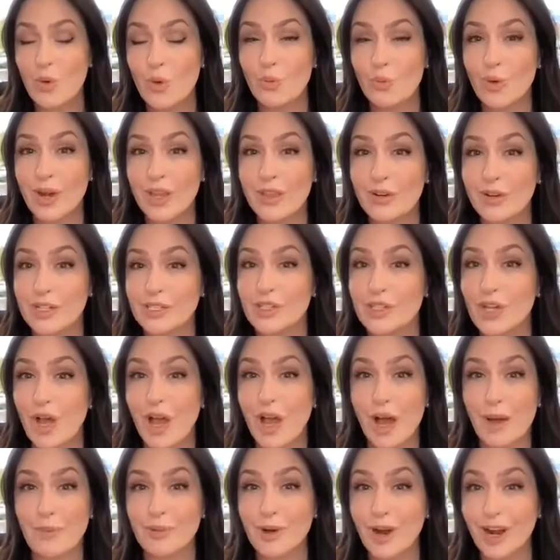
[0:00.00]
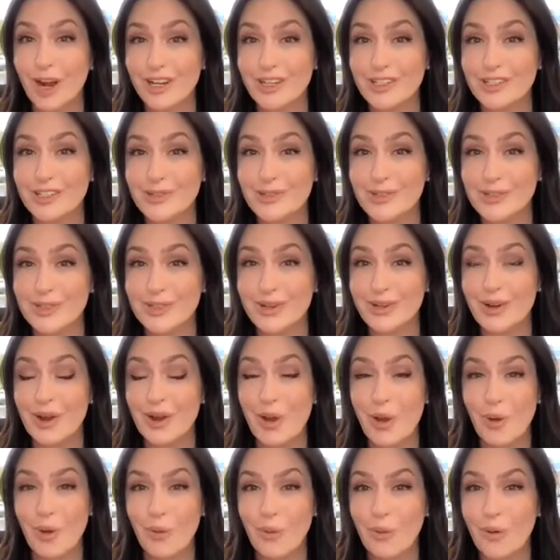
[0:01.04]
whether it's a product user
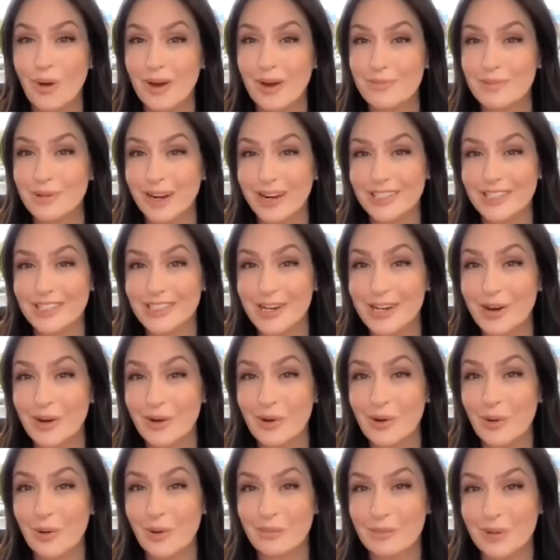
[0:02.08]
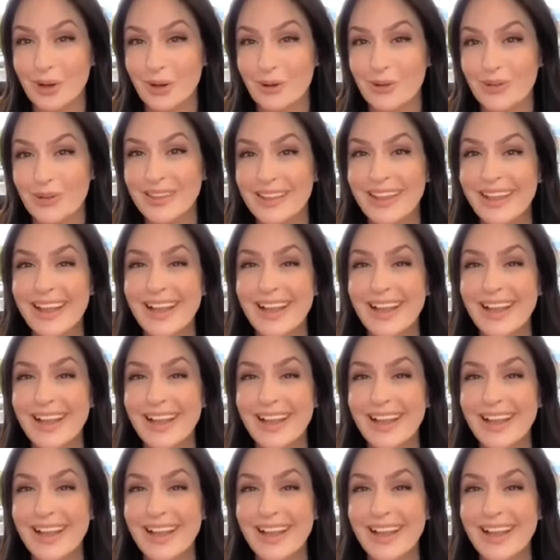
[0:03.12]
or a product sharer or both.